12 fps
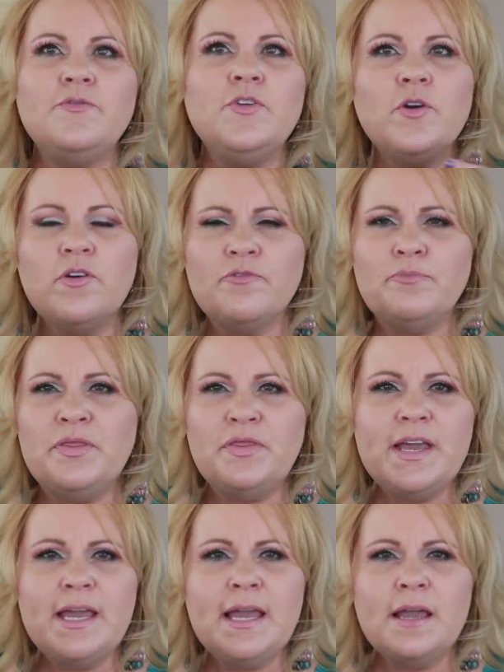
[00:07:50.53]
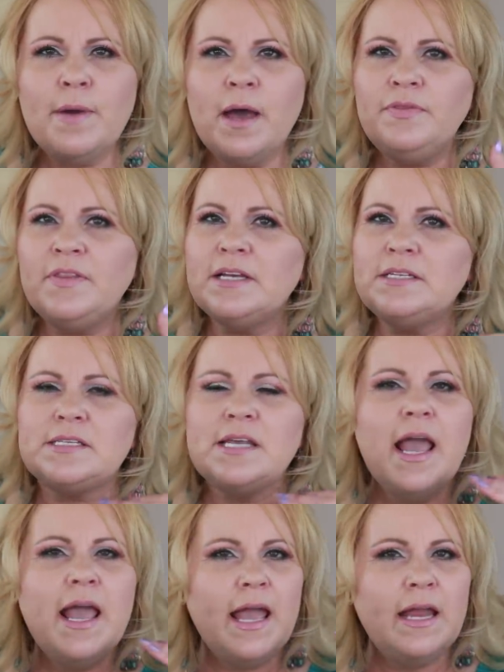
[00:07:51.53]
If you have been thinking about this
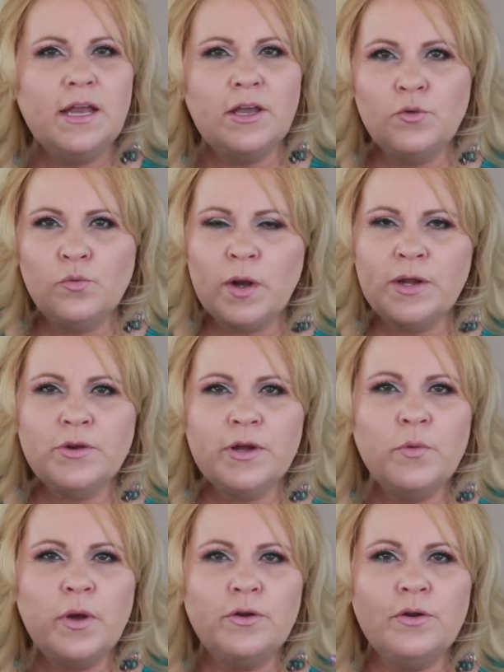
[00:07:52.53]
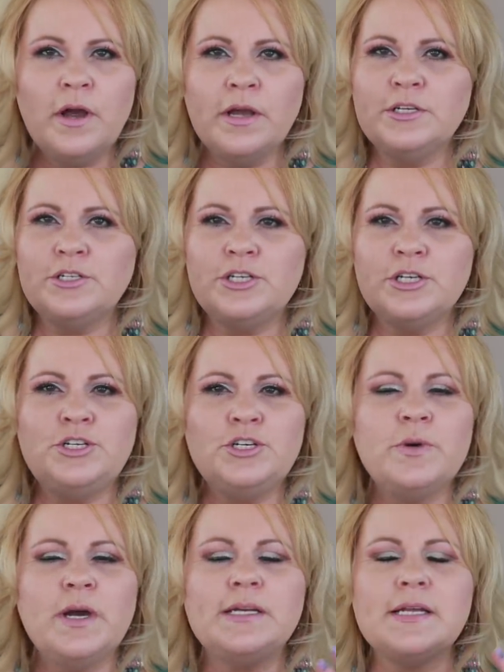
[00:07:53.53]
and yet you're wondering whether or not you should
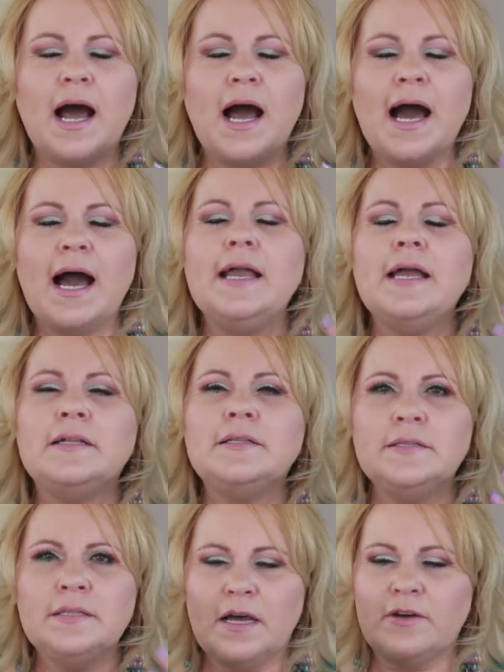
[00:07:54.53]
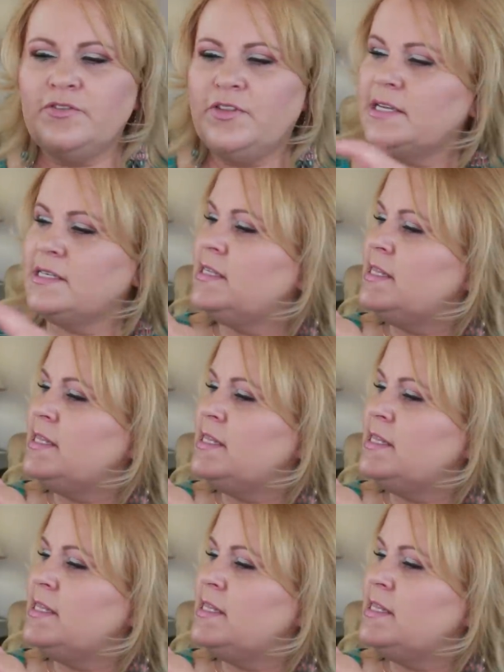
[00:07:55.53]
do it, I love this.